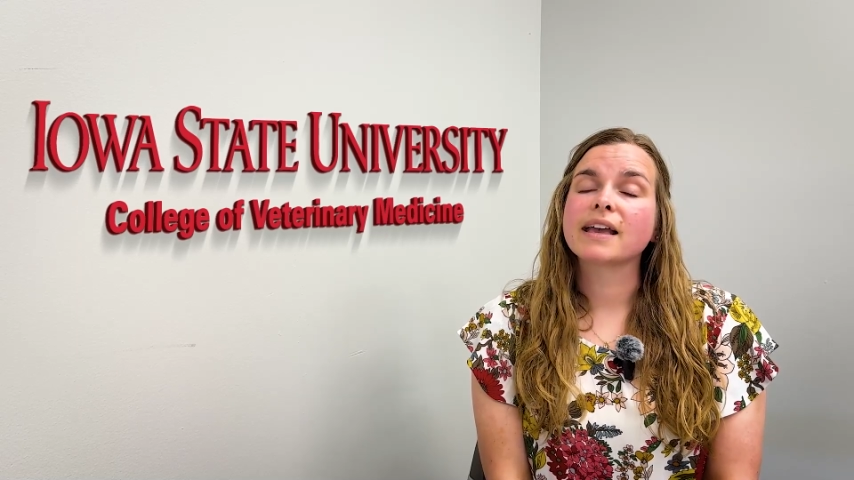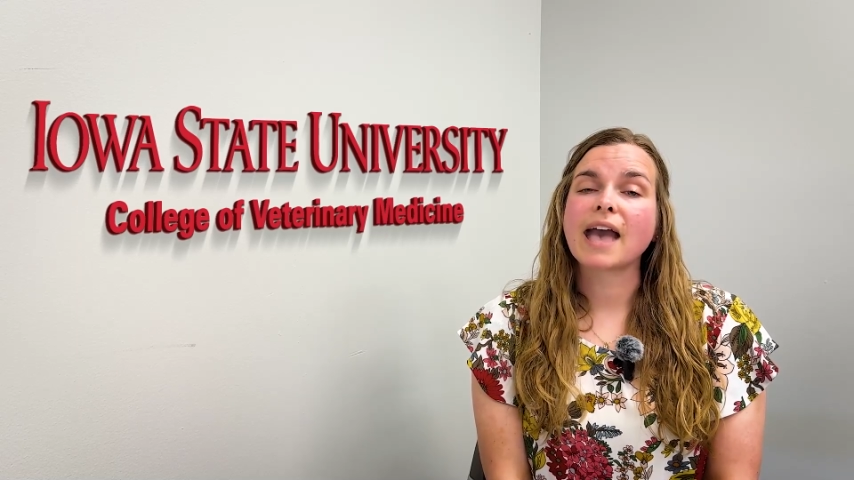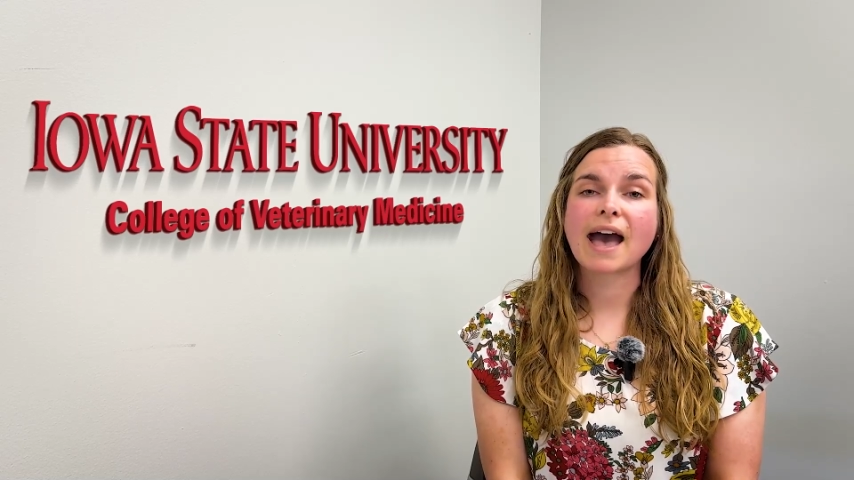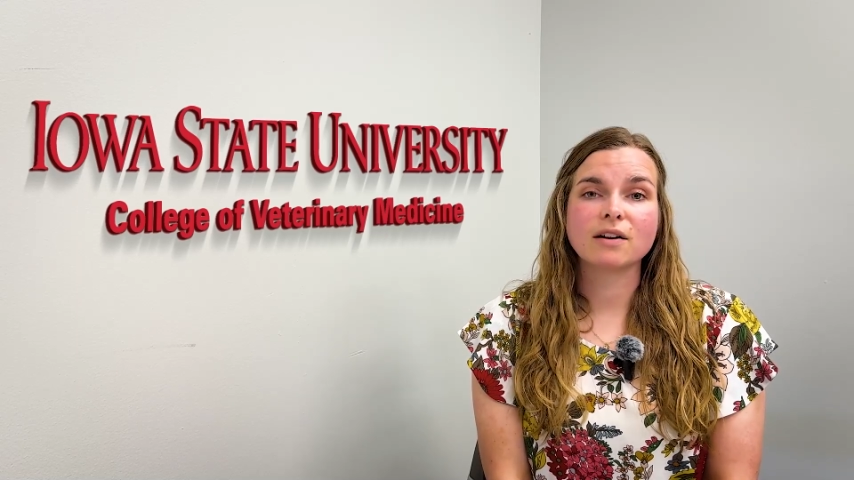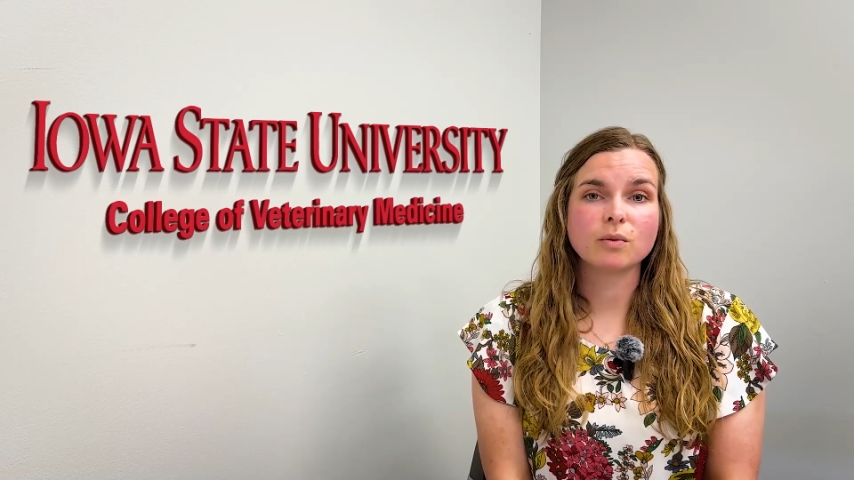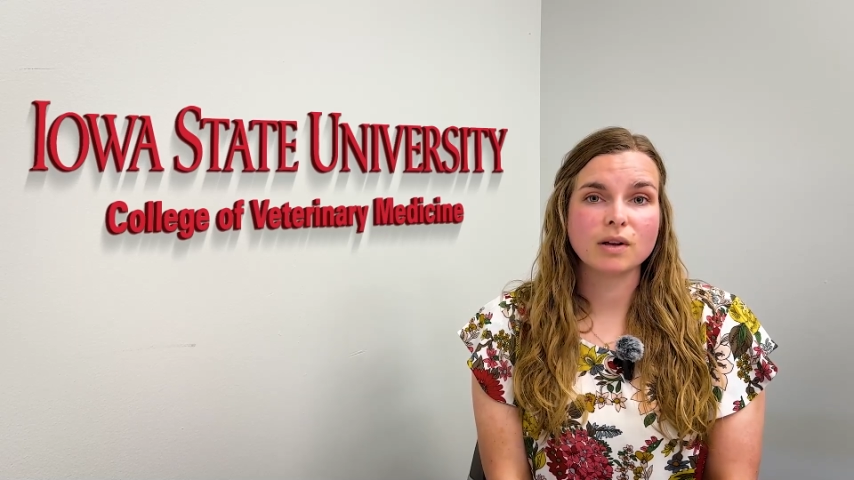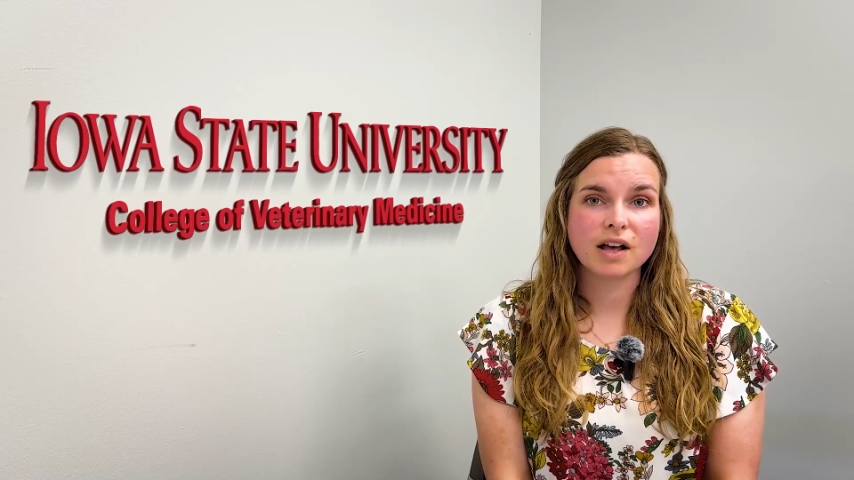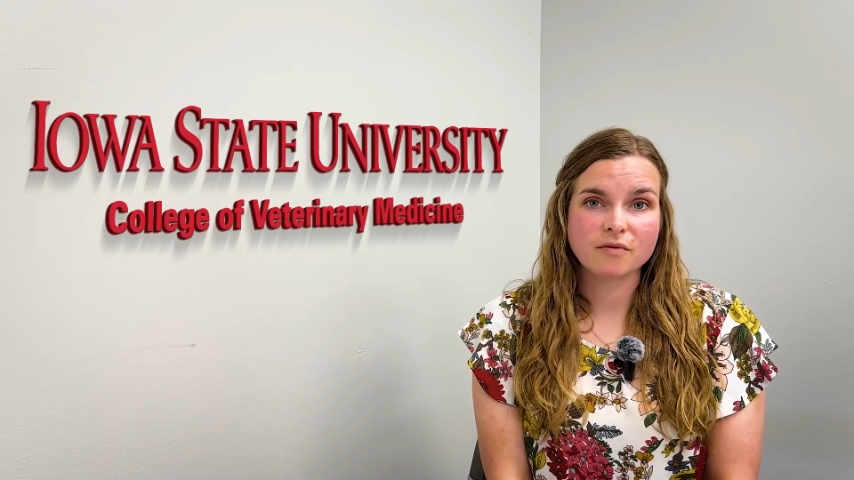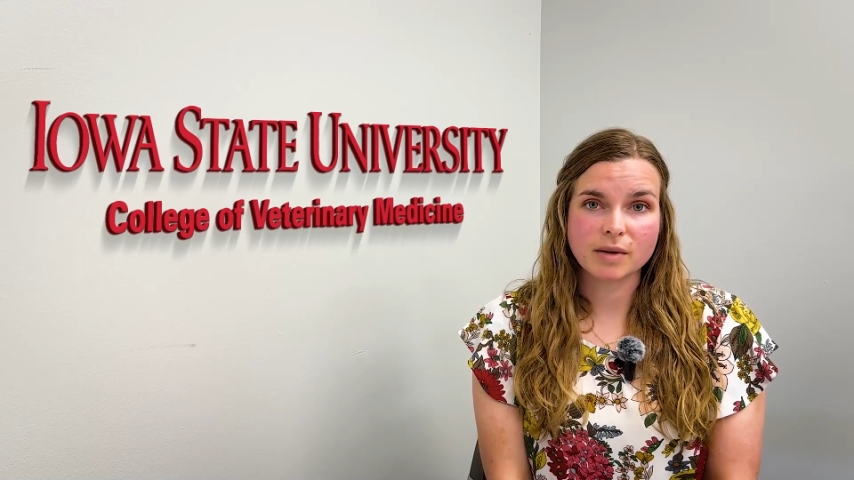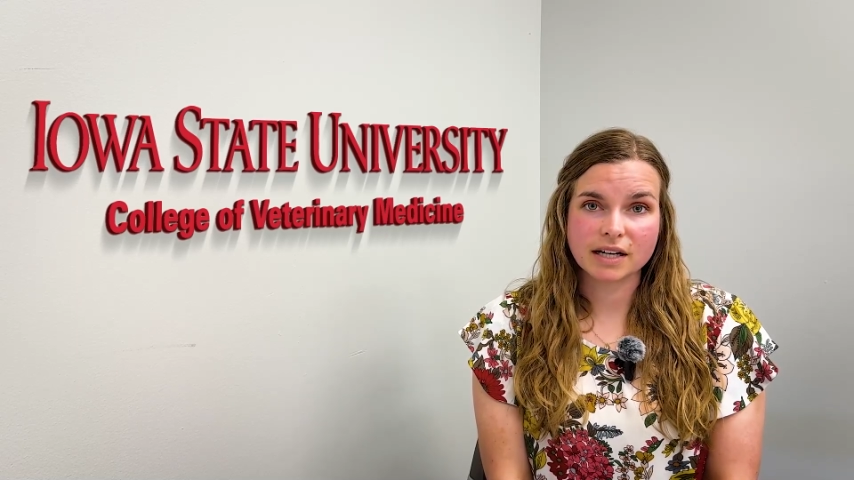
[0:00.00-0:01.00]
Cattle will
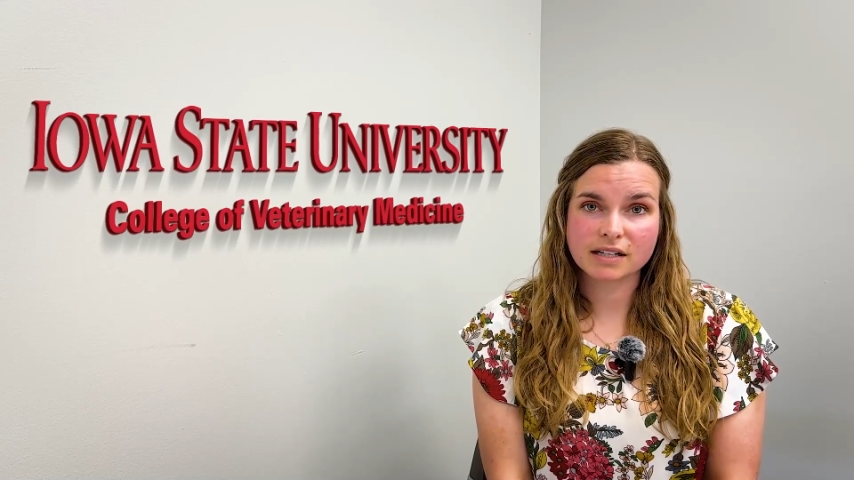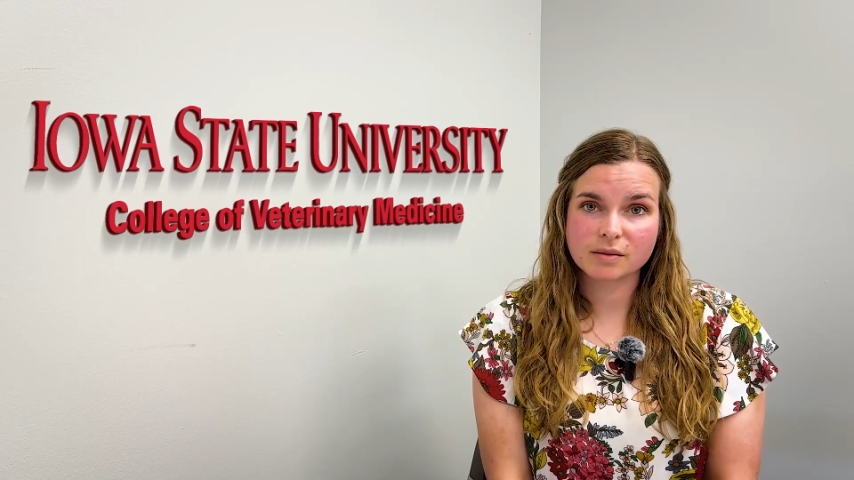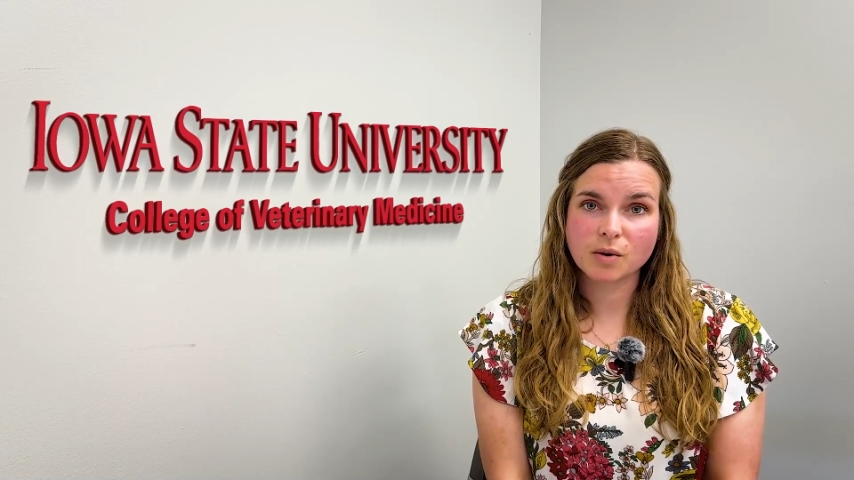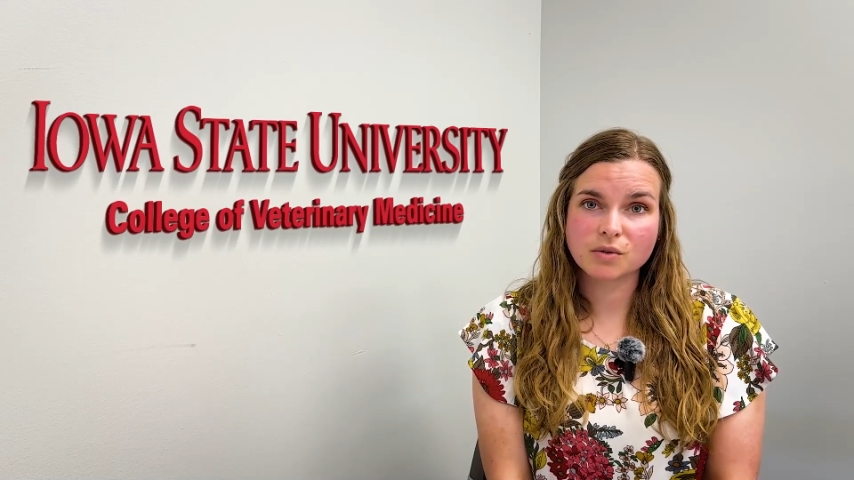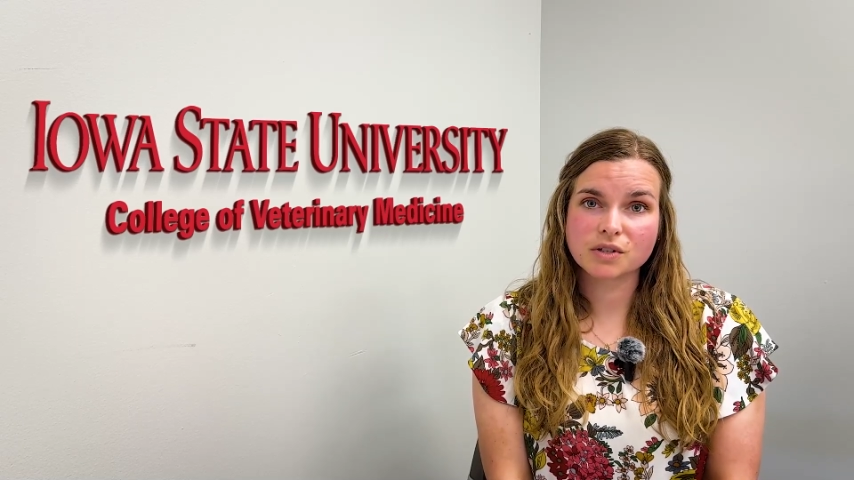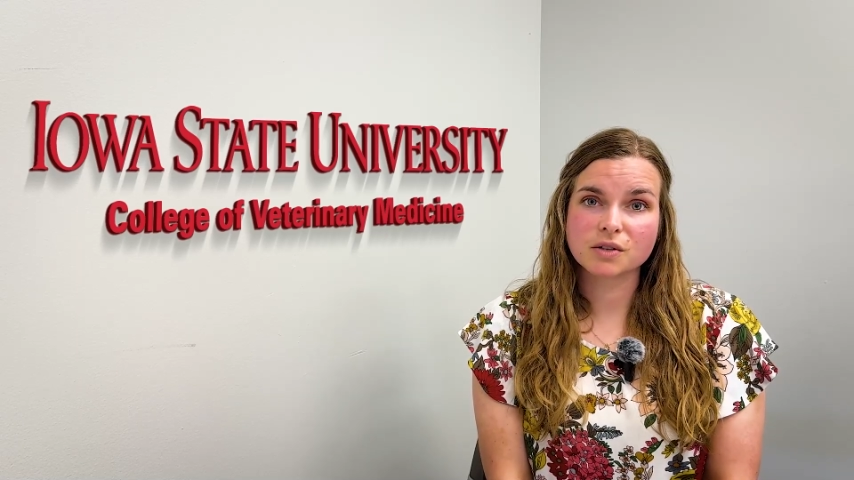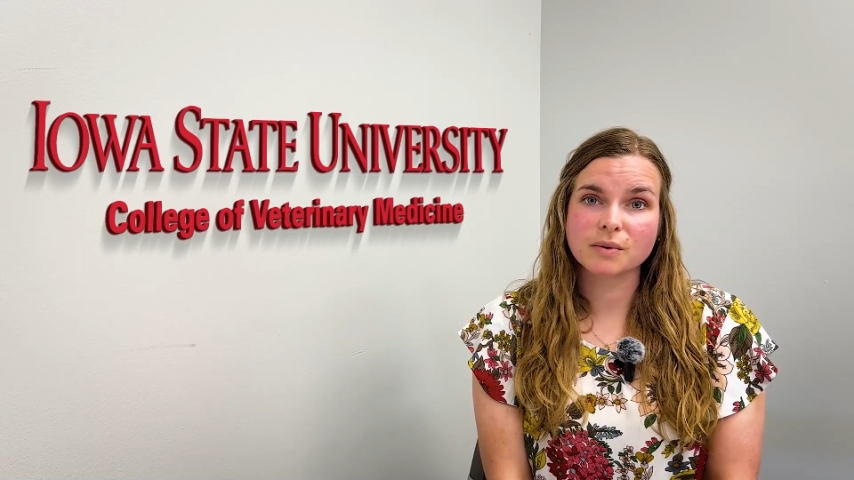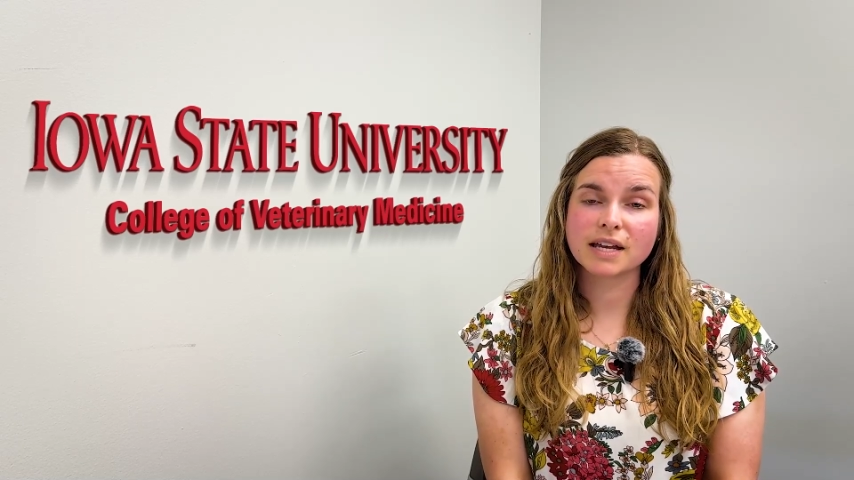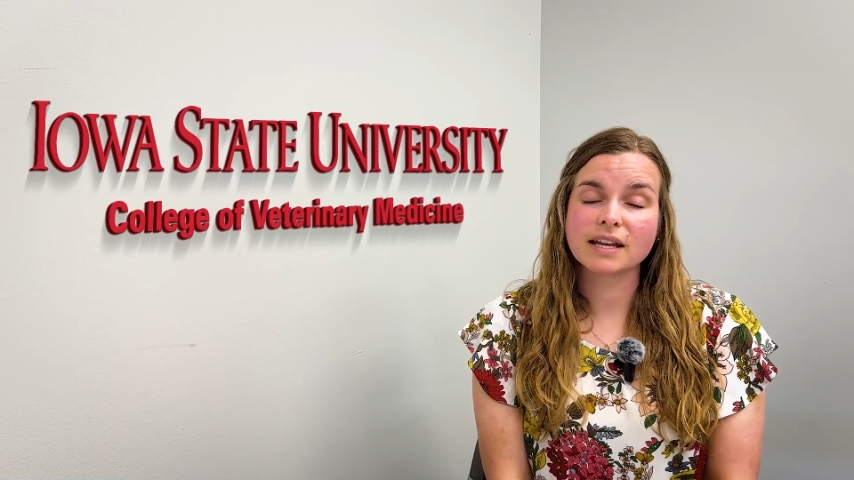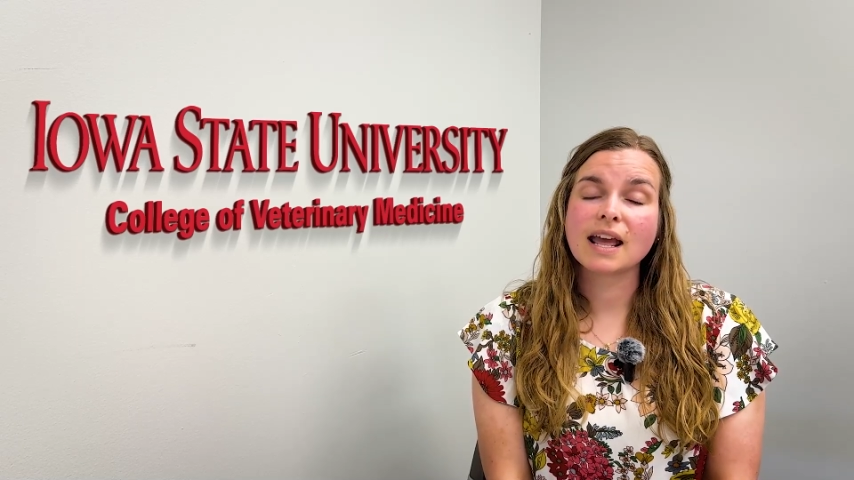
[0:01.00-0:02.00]
have been exposed to
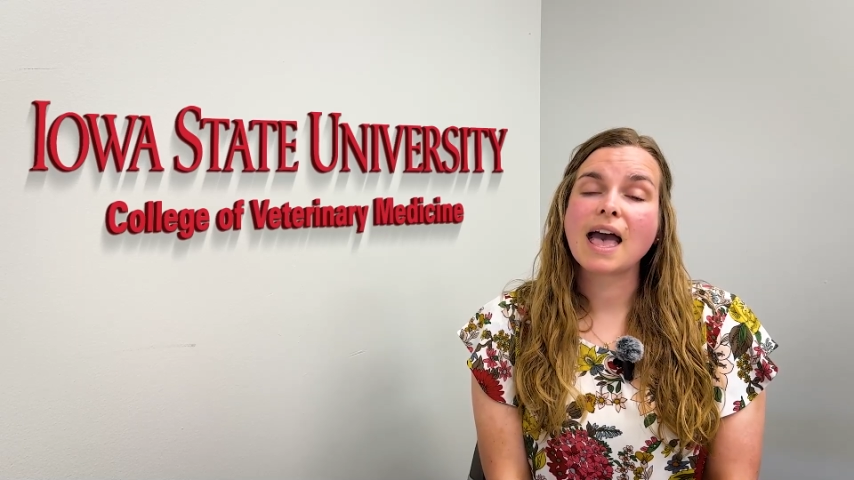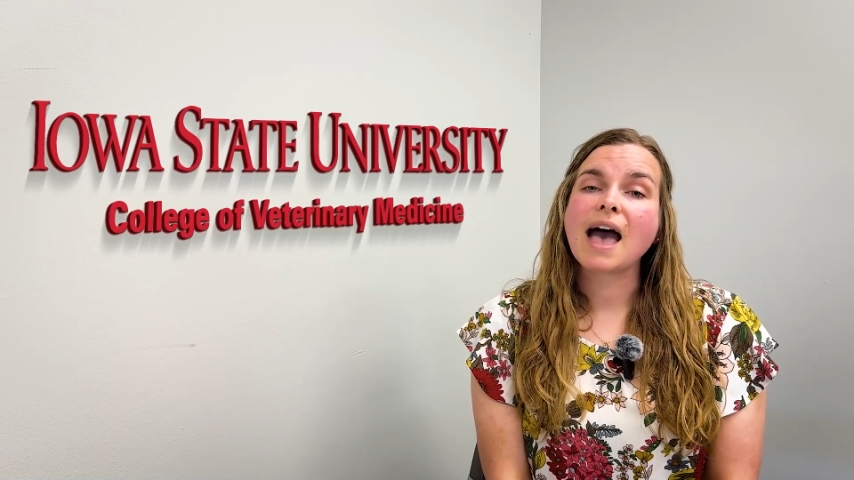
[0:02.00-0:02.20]
it.